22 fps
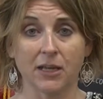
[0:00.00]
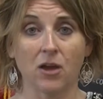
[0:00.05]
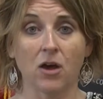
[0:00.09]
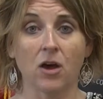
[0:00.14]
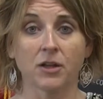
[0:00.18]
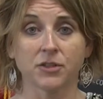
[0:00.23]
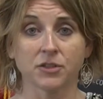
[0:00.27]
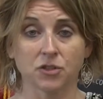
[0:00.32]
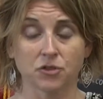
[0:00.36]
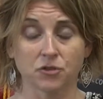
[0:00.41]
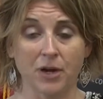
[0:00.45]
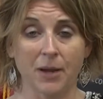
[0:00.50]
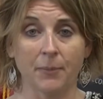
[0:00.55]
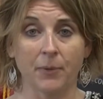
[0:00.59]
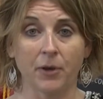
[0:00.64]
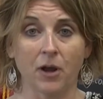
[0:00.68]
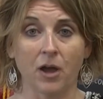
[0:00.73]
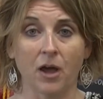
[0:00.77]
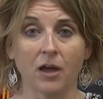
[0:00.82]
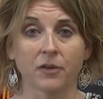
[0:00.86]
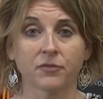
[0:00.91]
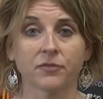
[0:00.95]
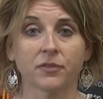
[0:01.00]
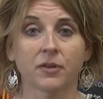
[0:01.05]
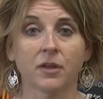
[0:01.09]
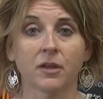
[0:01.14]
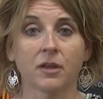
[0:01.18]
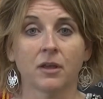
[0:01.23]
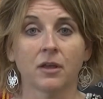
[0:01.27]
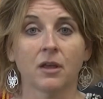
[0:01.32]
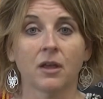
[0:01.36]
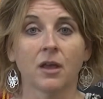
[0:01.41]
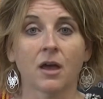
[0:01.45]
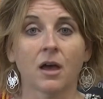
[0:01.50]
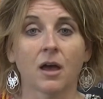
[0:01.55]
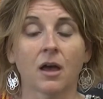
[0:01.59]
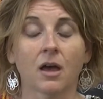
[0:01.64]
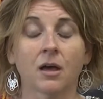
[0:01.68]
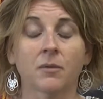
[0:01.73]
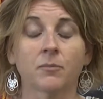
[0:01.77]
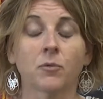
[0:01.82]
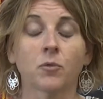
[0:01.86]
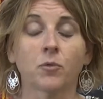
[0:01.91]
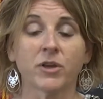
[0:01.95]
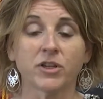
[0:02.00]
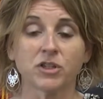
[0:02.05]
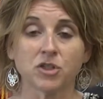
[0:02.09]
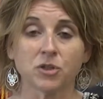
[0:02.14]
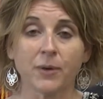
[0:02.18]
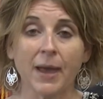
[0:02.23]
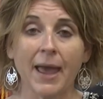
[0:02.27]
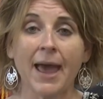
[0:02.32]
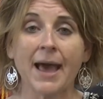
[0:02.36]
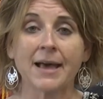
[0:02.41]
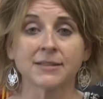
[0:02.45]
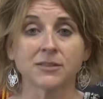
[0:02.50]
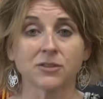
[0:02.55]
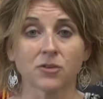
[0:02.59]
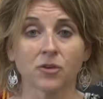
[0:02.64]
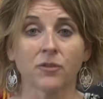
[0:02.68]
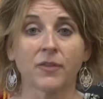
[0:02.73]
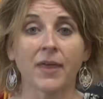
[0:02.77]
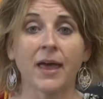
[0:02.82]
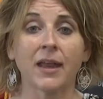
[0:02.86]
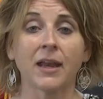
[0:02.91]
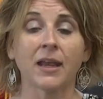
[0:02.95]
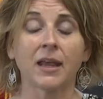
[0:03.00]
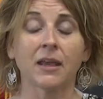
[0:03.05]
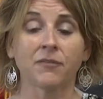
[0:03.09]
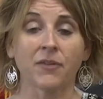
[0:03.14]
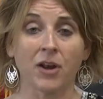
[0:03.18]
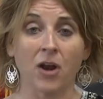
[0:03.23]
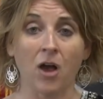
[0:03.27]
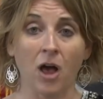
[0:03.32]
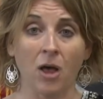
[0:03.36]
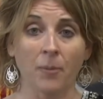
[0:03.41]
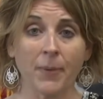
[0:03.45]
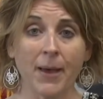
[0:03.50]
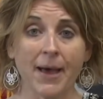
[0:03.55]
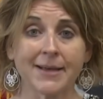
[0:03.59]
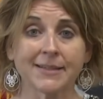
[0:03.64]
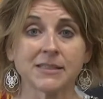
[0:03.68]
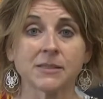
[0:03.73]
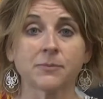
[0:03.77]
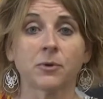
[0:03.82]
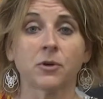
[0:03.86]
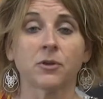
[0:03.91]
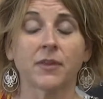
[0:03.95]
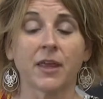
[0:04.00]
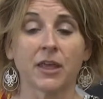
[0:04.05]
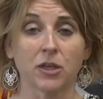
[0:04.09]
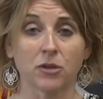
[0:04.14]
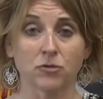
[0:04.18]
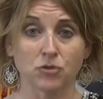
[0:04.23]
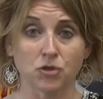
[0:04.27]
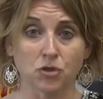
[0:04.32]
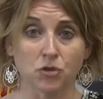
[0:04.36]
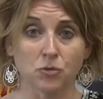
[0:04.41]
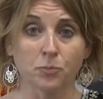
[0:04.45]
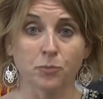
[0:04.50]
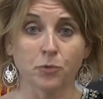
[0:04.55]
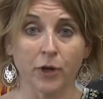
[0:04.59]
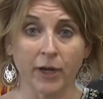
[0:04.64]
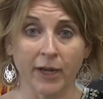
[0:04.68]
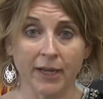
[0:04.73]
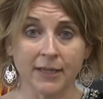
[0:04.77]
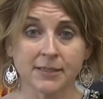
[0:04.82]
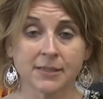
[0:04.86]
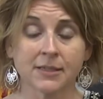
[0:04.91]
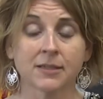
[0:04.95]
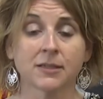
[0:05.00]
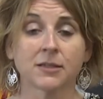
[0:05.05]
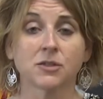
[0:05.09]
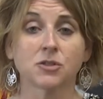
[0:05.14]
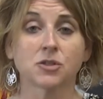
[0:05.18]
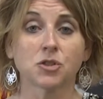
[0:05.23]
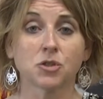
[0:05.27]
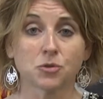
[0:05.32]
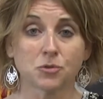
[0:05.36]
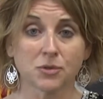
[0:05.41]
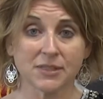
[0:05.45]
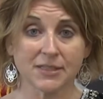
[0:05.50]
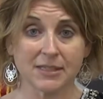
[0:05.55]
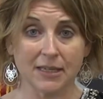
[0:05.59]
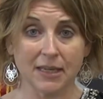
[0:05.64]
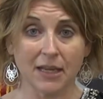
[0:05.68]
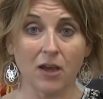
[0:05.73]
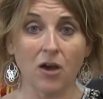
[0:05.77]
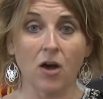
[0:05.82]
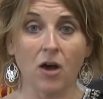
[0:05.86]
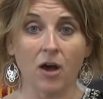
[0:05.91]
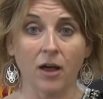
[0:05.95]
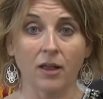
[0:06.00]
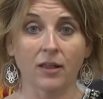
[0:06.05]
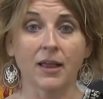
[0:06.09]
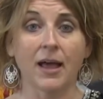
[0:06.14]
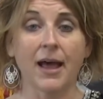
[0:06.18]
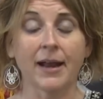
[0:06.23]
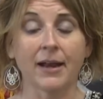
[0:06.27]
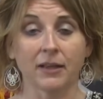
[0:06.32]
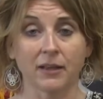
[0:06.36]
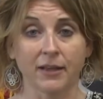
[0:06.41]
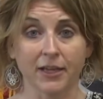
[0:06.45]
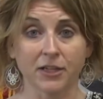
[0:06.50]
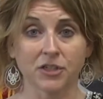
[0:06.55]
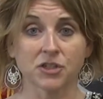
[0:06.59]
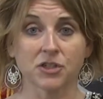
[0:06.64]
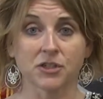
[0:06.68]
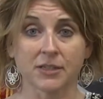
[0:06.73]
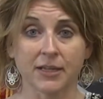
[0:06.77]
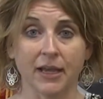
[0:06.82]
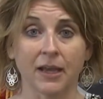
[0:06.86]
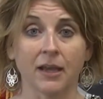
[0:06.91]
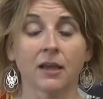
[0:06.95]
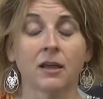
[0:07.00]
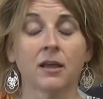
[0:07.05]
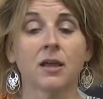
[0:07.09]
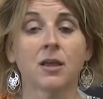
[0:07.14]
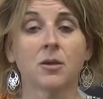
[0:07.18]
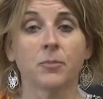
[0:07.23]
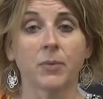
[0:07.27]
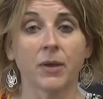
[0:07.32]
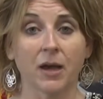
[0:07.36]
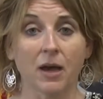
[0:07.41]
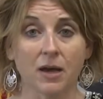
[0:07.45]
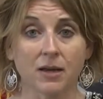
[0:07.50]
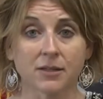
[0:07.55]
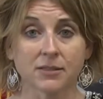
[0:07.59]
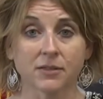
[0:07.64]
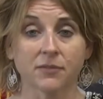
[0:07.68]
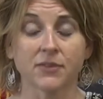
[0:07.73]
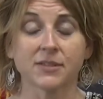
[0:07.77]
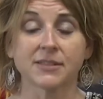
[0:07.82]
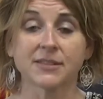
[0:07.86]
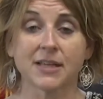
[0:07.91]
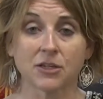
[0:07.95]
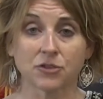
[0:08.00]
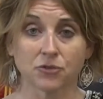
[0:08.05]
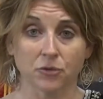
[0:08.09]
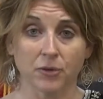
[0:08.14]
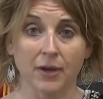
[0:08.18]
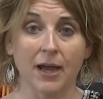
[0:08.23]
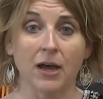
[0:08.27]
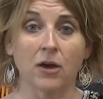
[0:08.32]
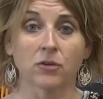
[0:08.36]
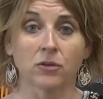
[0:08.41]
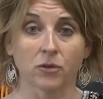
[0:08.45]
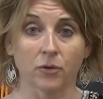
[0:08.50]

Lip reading: Hall to drop it off. We do ask, though, that if at all possible, that you do bring it to City Hall on election day because of the central count